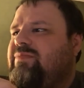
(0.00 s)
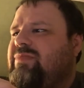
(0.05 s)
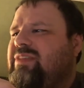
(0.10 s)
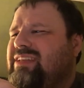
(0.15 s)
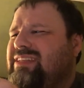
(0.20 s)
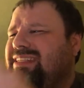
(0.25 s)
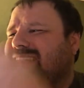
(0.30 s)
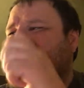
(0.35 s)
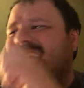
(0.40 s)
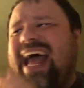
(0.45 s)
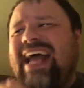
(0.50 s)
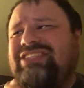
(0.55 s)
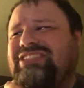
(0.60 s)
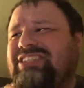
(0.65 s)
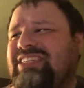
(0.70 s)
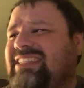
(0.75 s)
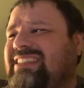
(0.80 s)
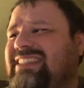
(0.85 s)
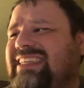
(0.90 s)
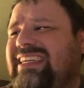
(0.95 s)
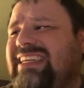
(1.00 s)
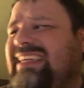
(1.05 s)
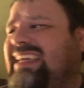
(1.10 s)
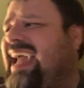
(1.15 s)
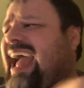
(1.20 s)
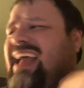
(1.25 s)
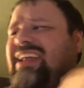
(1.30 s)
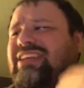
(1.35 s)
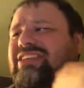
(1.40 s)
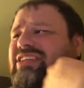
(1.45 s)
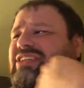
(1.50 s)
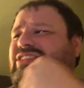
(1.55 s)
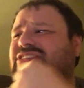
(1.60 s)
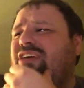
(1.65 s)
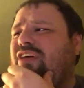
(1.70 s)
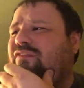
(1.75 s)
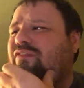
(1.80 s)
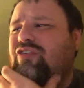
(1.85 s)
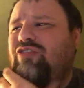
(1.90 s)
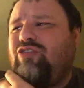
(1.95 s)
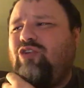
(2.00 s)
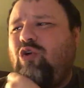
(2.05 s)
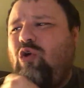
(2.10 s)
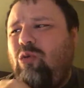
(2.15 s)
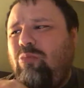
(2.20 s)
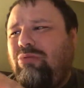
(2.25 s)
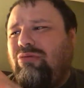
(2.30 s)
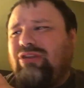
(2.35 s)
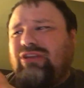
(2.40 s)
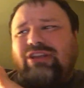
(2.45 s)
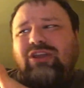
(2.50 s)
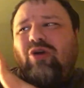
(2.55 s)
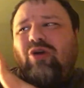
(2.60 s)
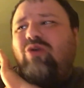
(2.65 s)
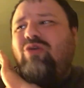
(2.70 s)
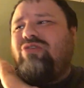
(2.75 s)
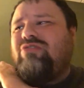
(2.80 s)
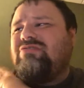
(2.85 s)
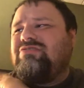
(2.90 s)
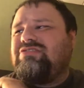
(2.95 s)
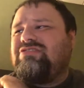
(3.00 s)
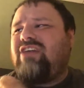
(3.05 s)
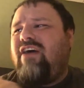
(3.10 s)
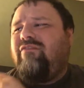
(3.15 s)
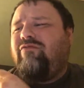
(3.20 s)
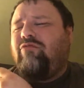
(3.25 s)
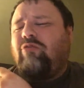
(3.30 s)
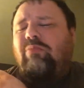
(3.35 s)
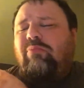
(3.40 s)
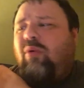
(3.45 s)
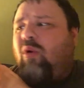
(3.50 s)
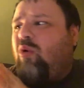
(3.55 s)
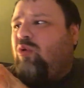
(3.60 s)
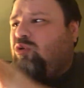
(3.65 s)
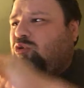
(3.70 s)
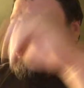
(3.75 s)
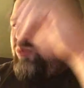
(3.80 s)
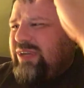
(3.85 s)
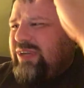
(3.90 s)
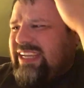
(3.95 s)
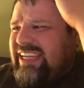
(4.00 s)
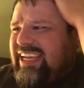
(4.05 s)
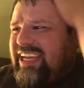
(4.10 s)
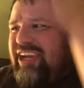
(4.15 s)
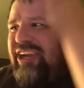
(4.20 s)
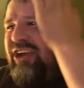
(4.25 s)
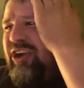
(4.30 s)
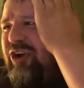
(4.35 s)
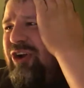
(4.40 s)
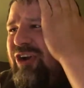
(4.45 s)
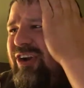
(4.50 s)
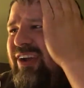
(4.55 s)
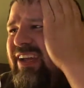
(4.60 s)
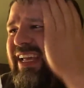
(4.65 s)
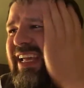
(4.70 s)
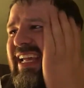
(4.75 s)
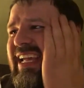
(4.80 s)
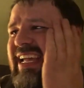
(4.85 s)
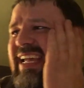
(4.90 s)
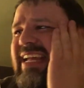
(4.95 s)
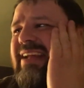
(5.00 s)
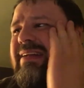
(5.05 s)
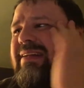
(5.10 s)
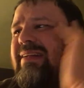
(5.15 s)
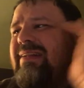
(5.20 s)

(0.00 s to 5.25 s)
Slashings and dashings are for noble lords, not for poor weak Gurgi.